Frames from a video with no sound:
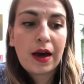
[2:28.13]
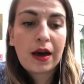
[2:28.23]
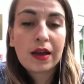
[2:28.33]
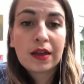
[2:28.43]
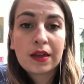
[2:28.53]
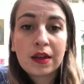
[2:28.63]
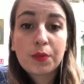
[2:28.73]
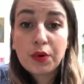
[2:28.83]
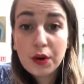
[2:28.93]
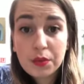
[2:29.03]
I
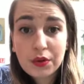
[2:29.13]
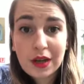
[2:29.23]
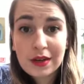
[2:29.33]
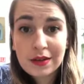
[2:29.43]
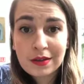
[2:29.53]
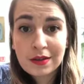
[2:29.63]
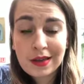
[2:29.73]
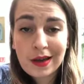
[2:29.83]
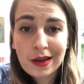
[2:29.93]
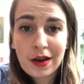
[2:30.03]
appropriated
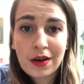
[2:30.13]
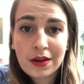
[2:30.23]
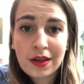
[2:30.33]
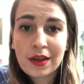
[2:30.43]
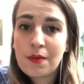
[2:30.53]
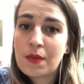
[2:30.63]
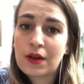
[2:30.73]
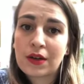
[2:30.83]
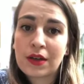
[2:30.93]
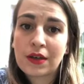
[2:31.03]
the iconic
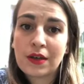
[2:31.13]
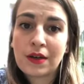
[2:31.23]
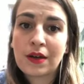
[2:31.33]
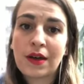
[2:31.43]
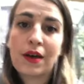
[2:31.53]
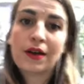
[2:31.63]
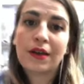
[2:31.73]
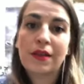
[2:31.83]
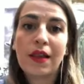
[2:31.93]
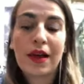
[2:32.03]
American uh,
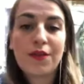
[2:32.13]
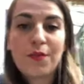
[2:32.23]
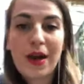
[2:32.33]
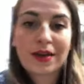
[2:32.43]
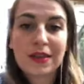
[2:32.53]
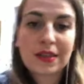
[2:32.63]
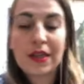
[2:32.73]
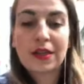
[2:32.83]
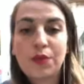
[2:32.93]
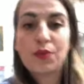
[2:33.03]
Life
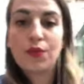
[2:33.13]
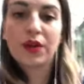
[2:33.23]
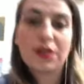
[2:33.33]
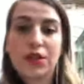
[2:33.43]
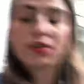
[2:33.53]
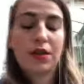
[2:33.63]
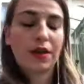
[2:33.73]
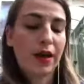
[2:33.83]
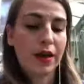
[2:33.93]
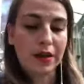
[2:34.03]
magazine, which
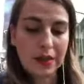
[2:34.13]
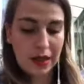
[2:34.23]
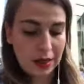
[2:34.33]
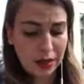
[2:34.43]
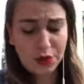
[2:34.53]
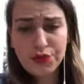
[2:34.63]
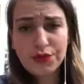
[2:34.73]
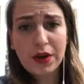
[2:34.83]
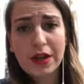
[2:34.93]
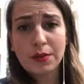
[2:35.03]
had an
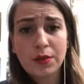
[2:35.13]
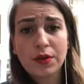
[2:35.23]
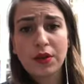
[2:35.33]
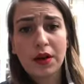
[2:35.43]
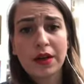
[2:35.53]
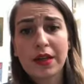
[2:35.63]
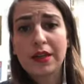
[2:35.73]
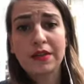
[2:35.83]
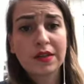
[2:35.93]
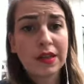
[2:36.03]
incredible
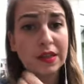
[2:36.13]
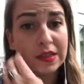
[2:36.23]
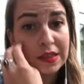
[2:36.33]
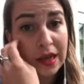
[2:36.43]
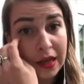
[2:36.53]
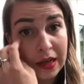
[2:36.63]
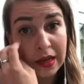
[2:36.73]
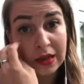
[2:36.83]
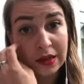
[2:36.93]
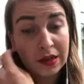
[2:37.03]
audience in its day
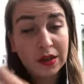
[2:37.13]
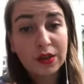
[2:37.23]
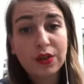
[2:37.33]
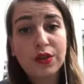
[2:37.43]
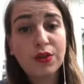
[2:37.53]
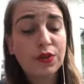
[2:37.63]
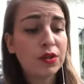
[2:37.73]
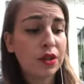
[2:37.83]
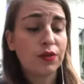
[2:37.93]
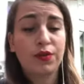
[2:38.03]
and a
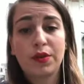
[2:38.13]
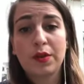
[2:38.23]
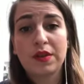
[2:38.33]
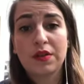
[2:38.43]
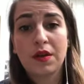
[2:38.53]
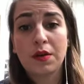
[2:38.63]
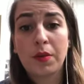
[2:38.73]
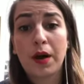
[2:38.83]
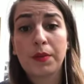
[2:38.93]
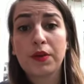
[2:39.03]
huge influence on
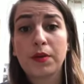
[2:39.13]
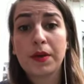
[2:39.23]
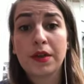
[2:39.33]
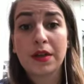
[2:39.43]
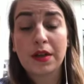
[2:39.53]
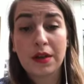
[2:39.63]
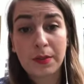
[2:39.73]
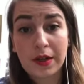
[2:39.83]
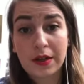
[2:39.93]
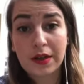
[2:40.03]
popular opinion in
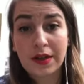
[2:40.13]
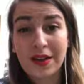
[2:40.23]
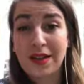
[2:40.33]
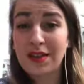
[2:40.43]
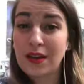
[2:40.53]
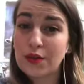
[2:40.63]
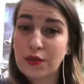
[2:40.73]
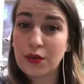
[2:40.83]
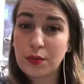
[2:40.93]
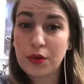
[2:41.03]
America and
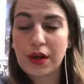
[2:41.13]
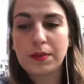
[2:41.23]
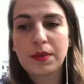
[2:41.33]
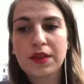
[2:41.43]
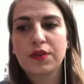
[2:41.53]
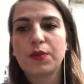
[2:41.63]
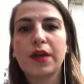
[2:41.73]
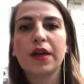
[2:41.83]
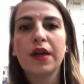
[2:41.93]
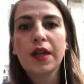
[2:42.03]
therefore abroad because we